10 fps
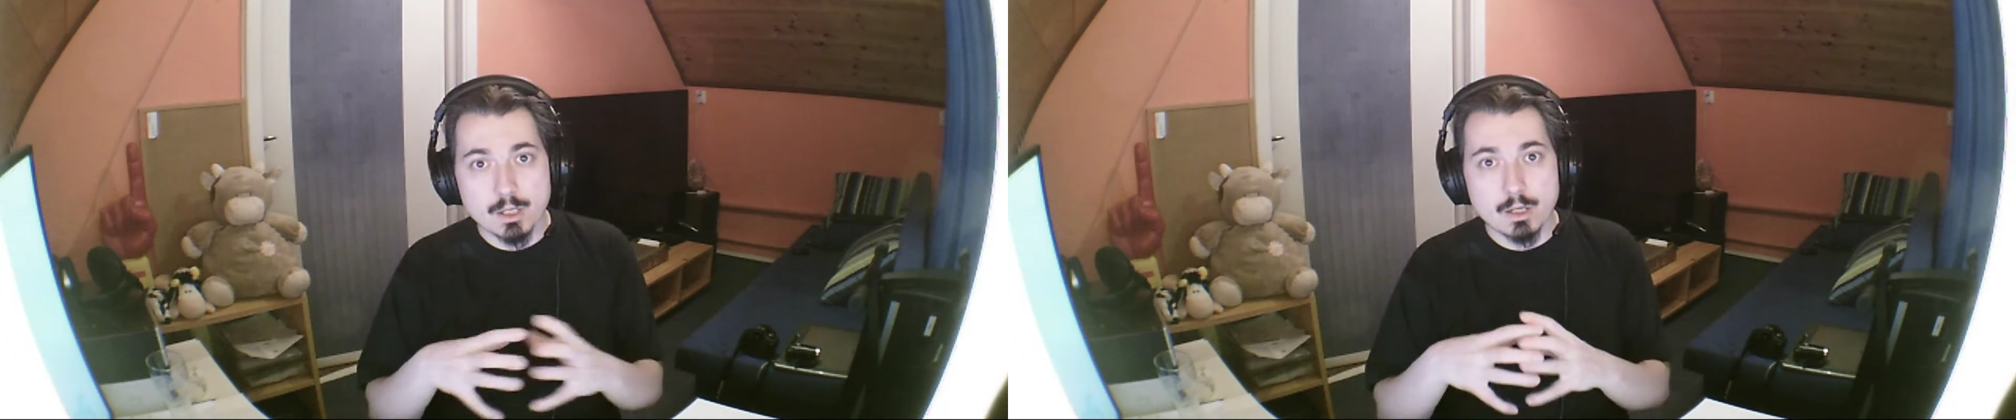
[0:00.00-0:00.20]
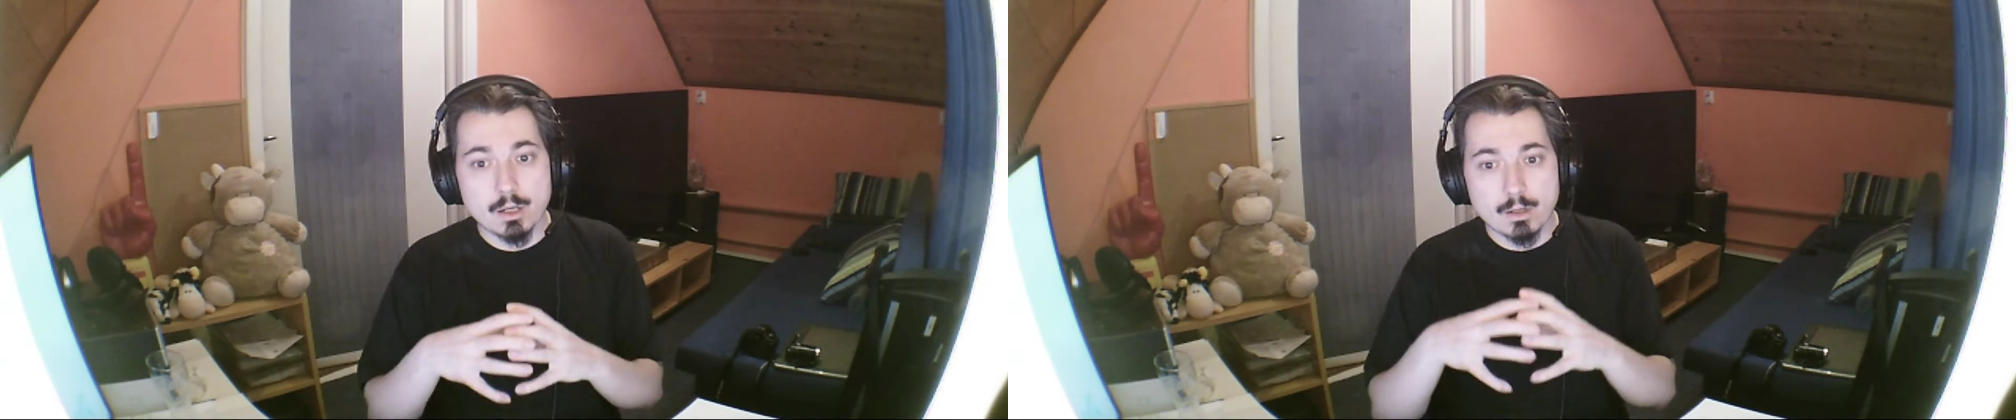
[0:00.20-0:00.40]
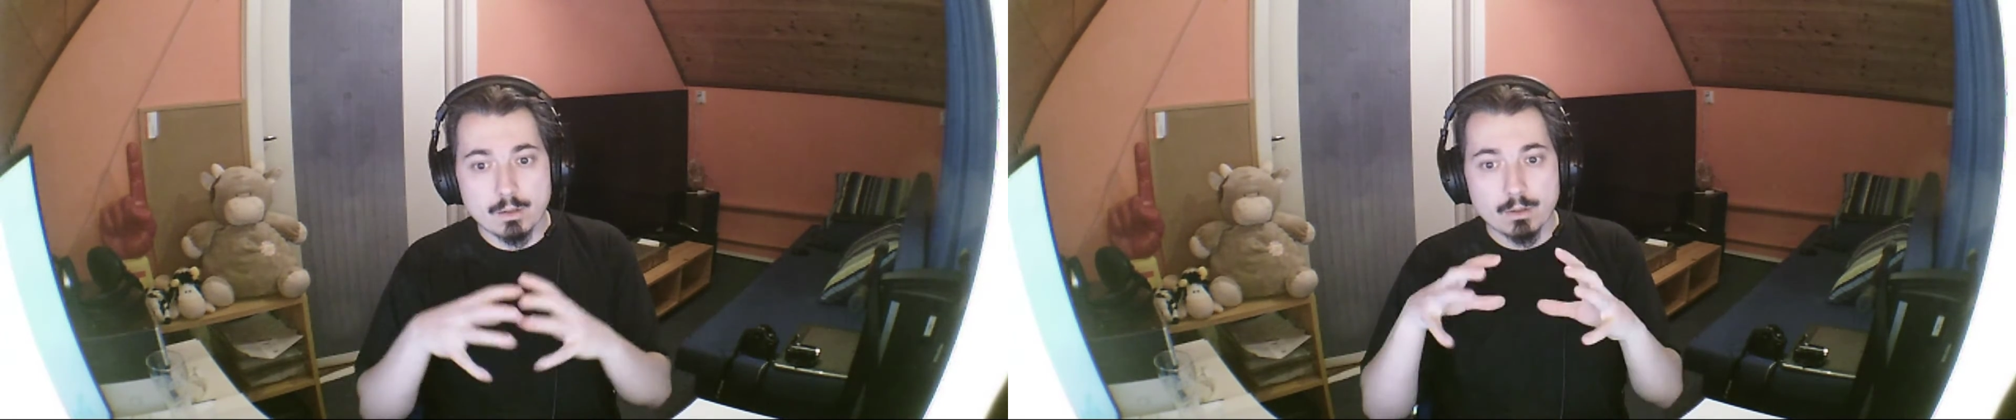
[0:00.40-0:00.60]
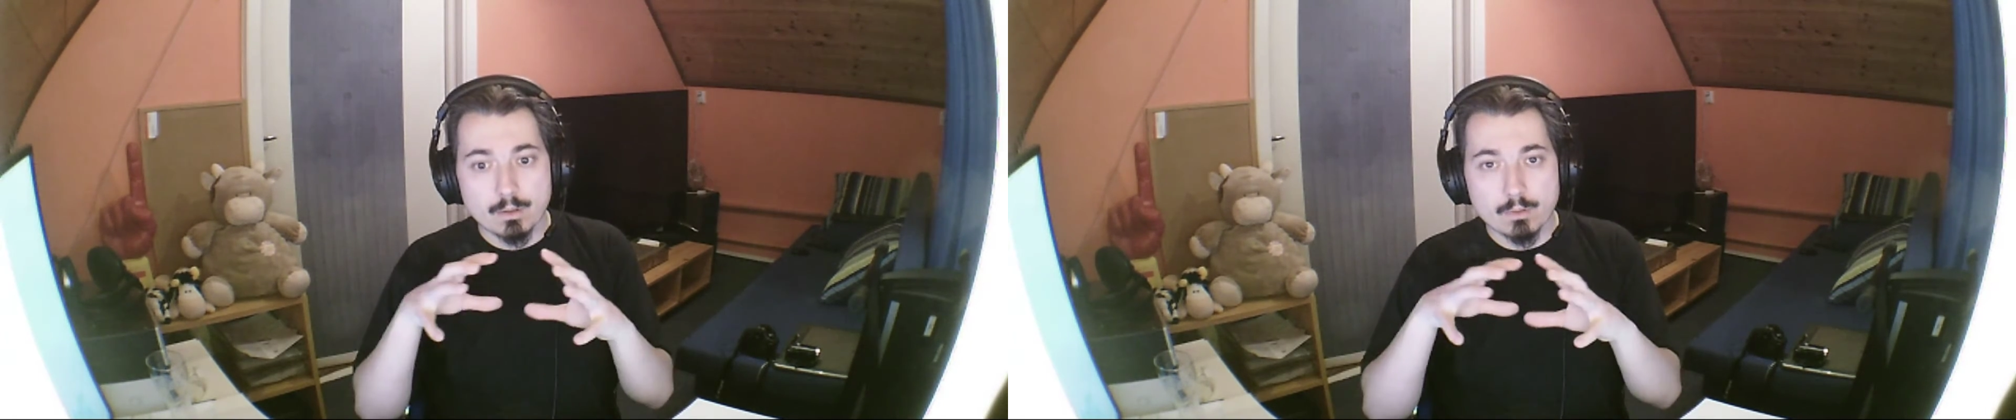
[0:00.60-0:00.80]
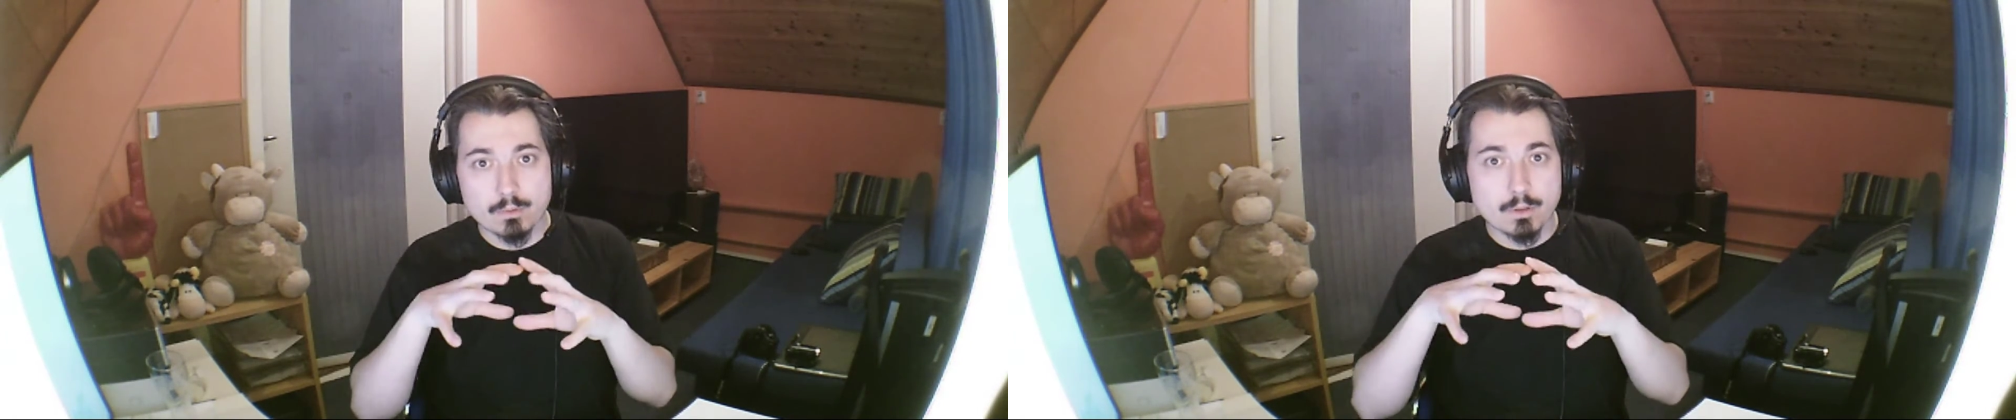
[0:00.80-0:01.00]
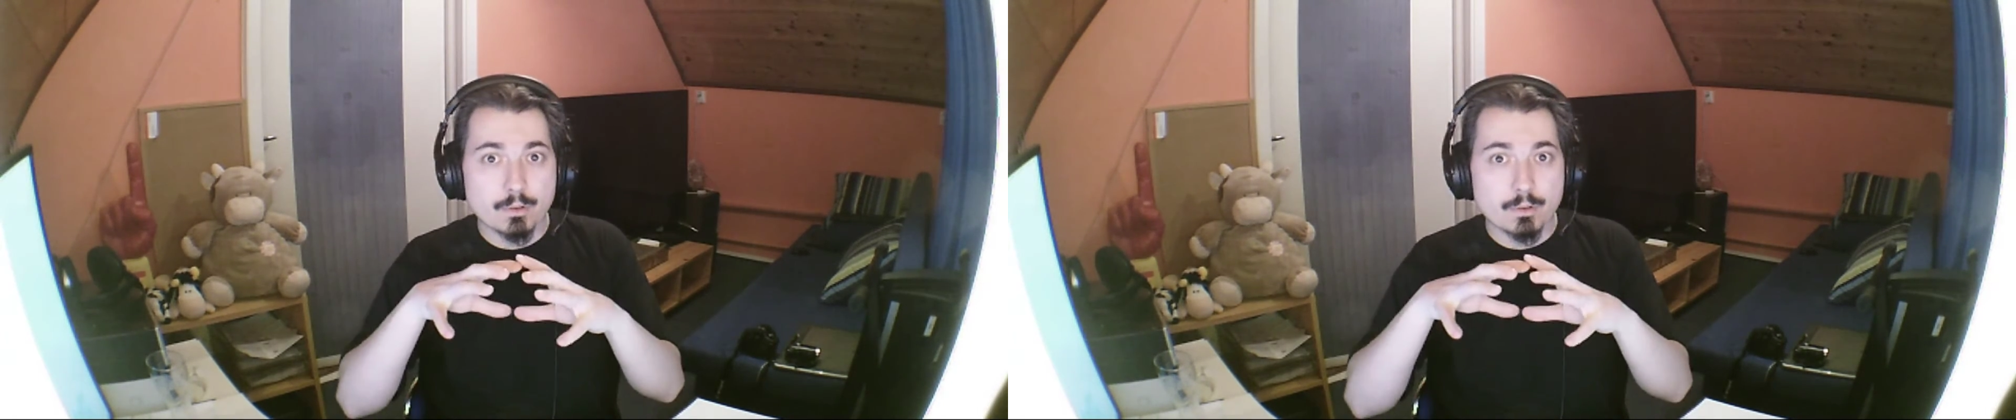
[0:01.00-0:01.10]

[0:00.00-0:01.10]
or